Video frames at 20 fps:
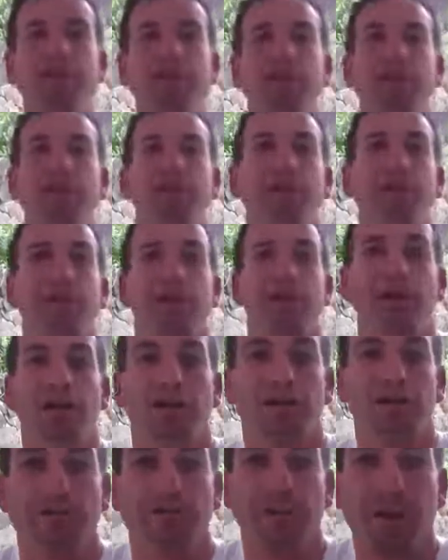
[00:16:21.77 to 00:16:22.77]
So
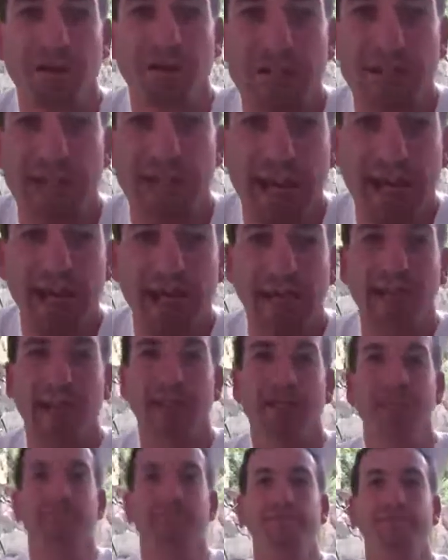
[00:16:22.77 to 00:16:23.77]
the first thing
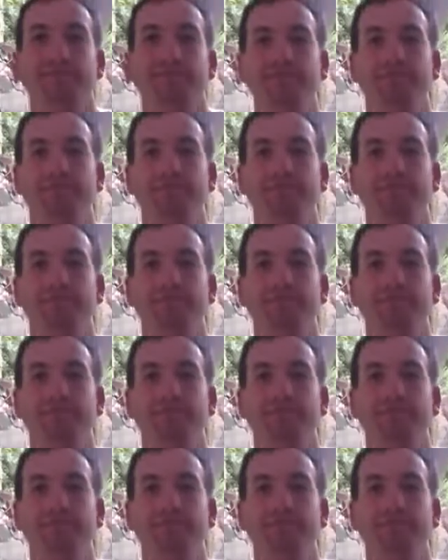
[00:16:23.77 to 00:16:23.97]
is,